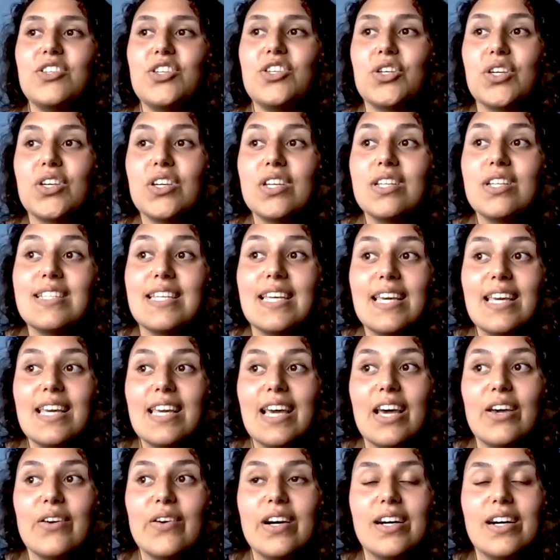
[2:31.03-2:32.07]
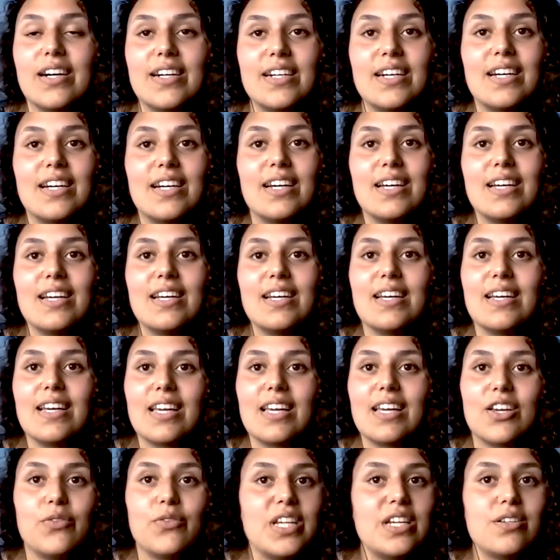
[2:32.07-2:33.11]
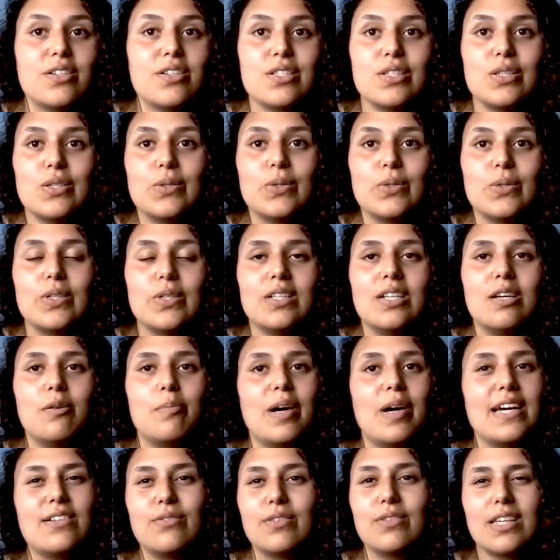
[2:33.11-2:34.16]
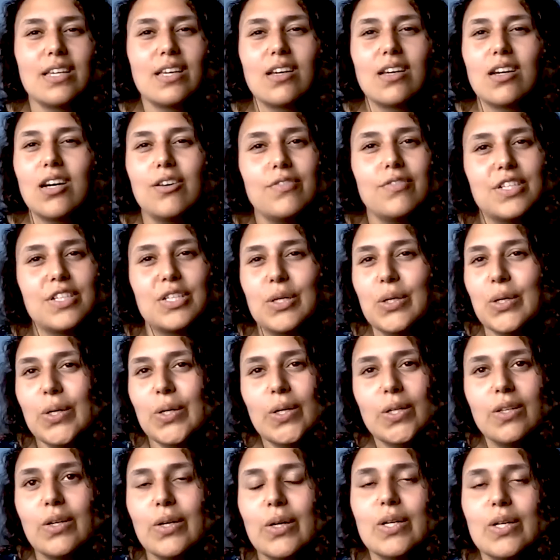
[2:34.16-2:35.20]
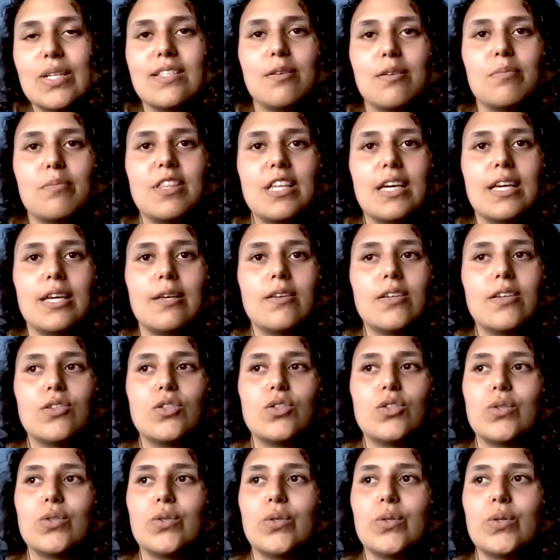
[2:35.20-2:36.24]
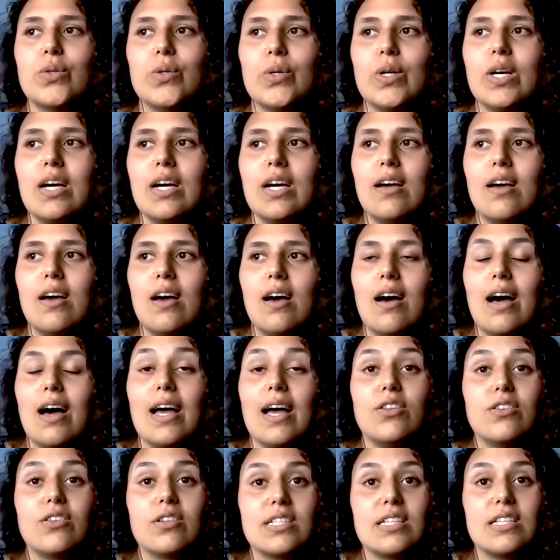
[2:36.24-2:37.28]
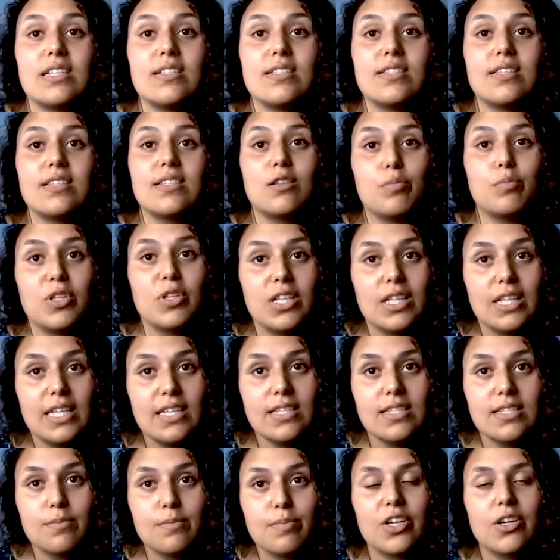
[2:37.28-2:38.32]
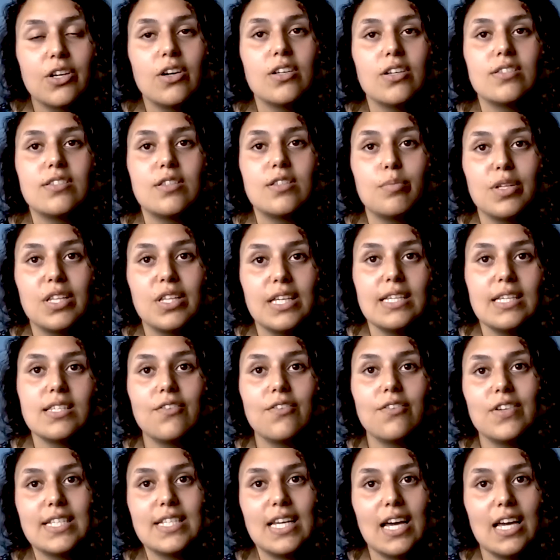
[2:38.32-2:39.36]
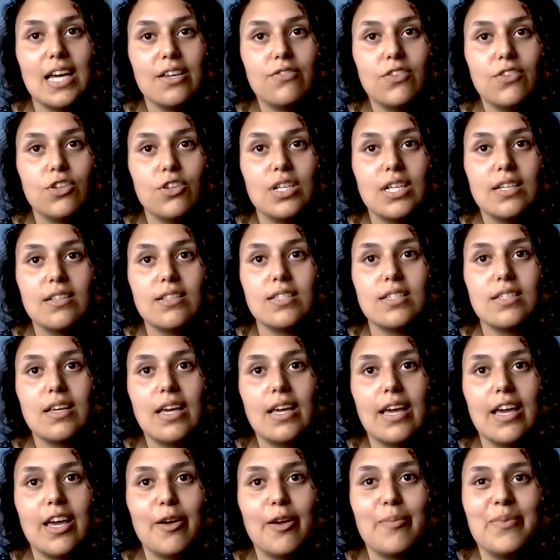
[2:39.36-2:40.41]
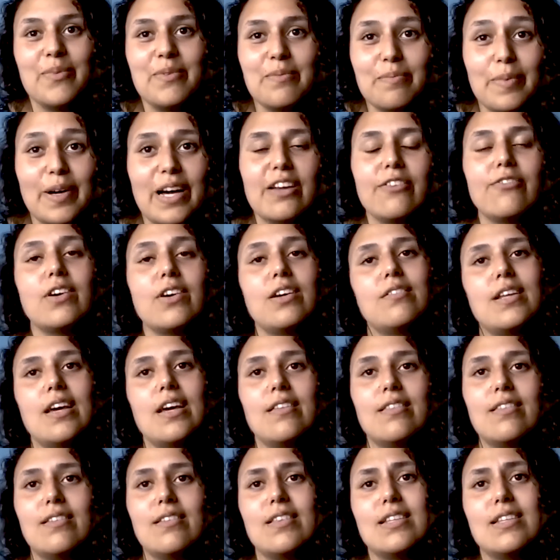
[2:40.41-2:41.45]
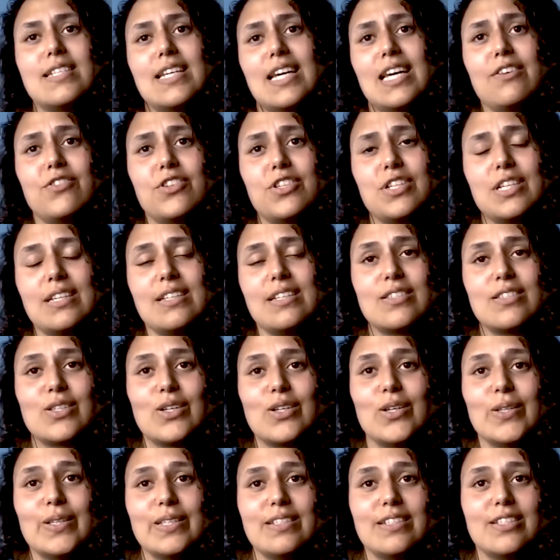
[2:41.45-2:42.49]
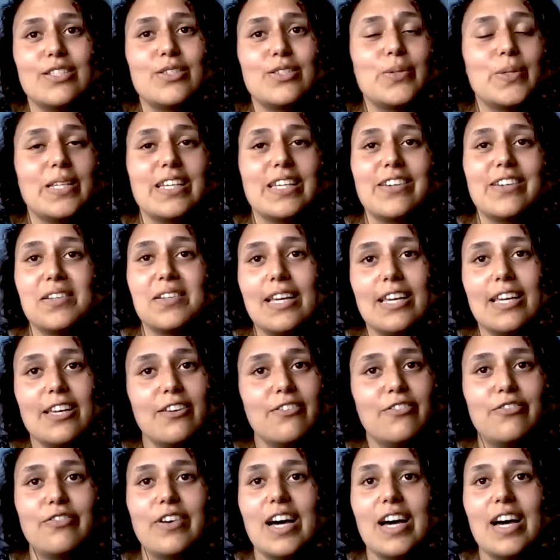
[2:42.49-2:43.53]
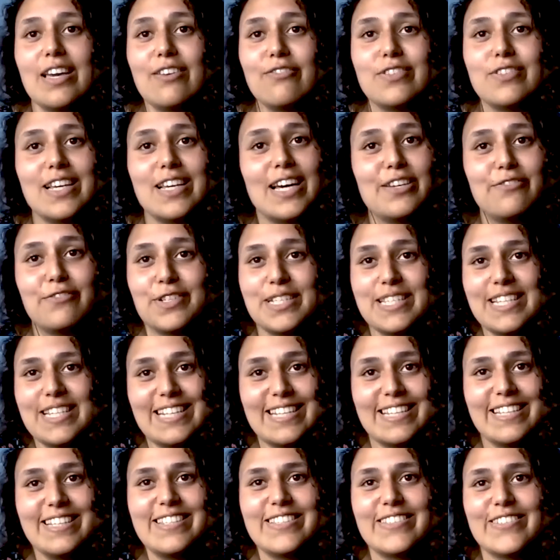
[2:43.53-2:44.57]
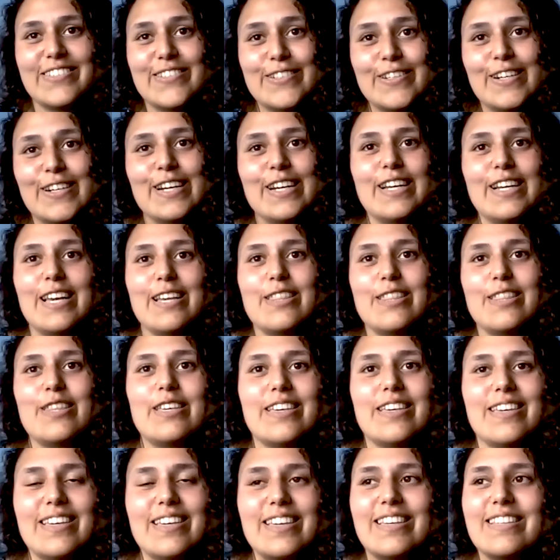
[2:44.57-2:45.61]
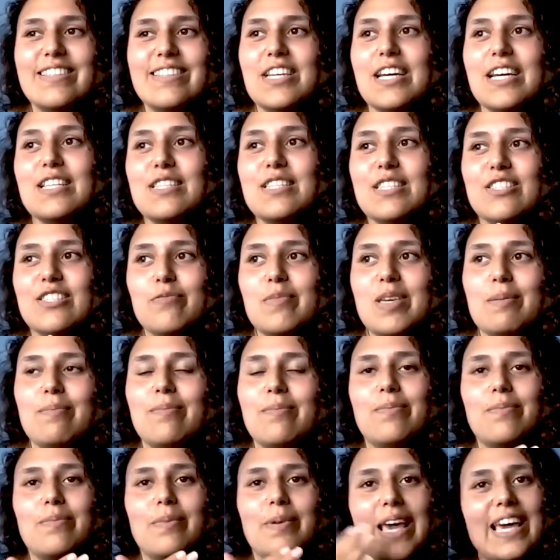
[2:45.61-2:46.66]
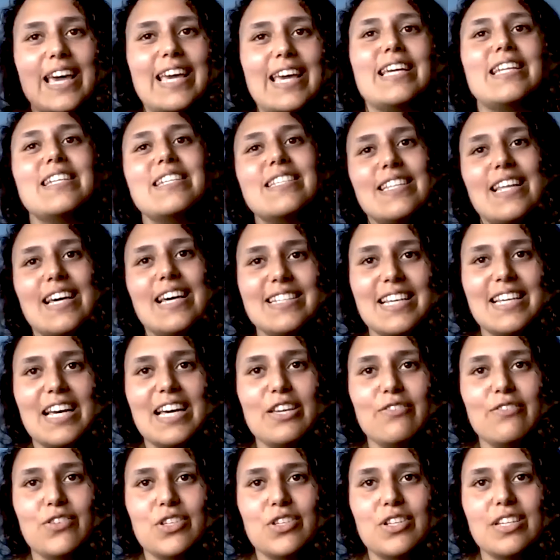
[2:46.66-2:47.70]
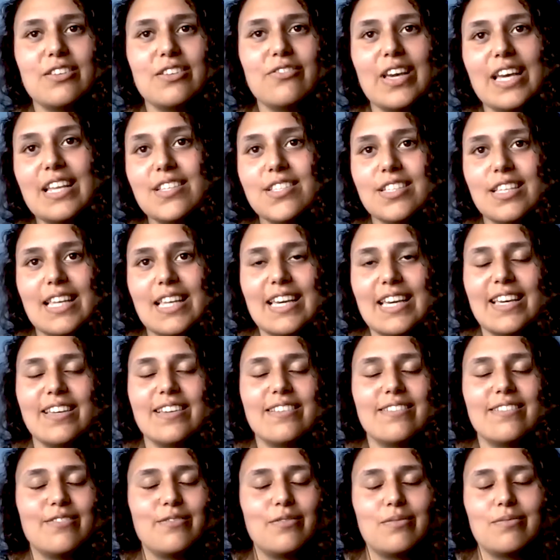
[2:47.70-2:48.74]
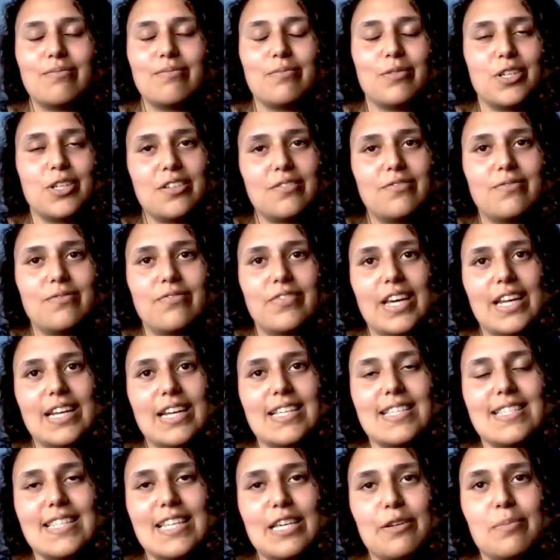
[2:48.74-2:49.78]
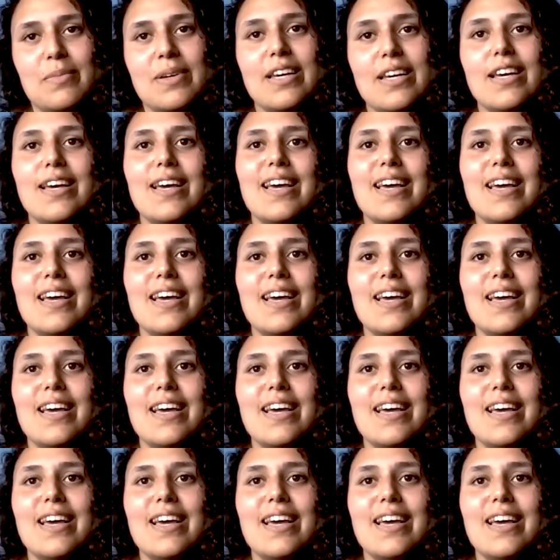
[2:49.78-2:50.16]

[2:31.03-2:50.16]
You could take out a careers loan, but I don't think it covered it all or something. So I looked into the police, because the police have a dive unit, but I found out that the dive unit in Scotland, it's only got like 5 divers in it, so the chances of me getting into that dive unit eventually were very slim.